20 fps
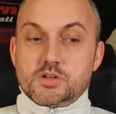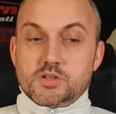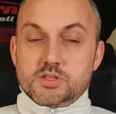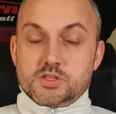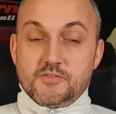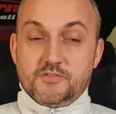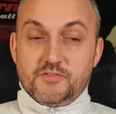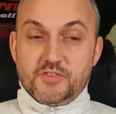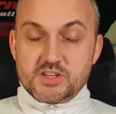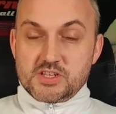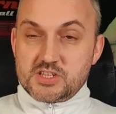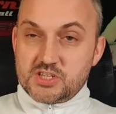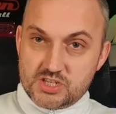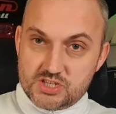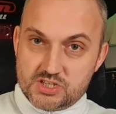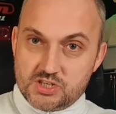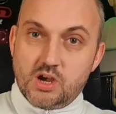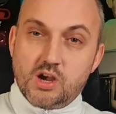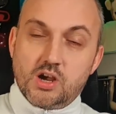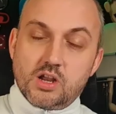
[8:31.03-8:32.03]
that for the
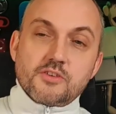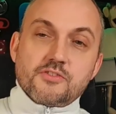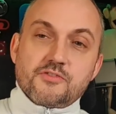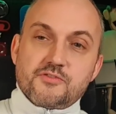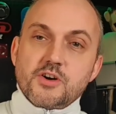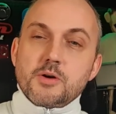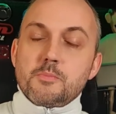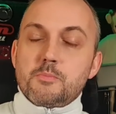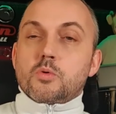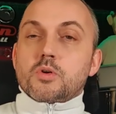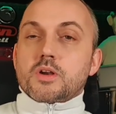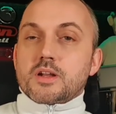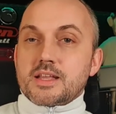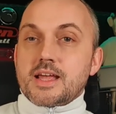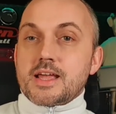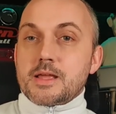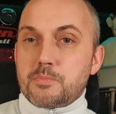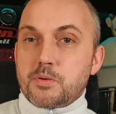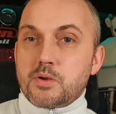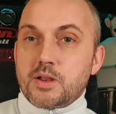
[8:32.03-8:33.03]
style of football that
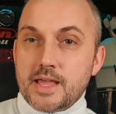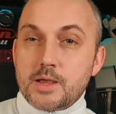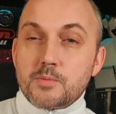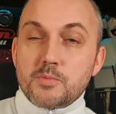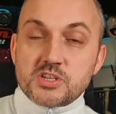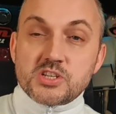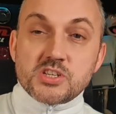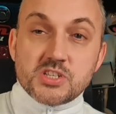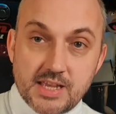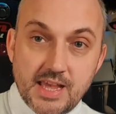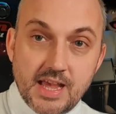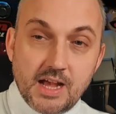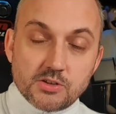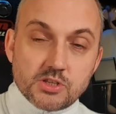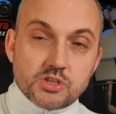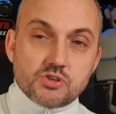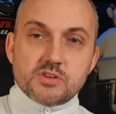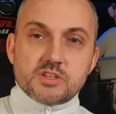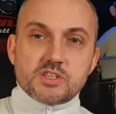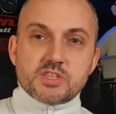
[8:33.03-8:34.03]
they play, which is
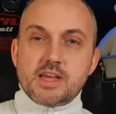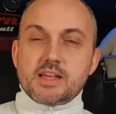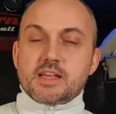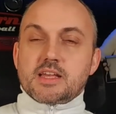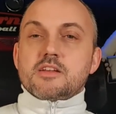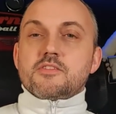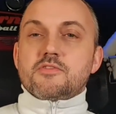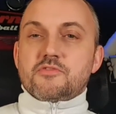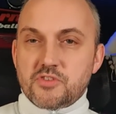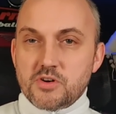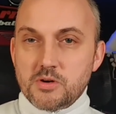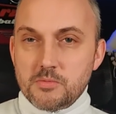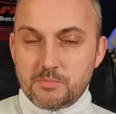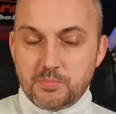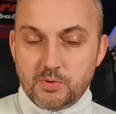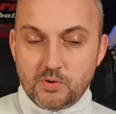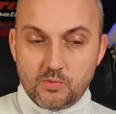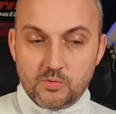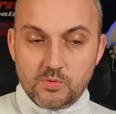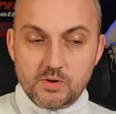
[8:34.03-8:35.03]
counter-attacking
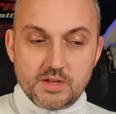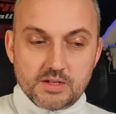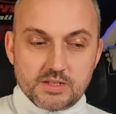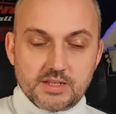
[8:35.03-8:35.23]
football,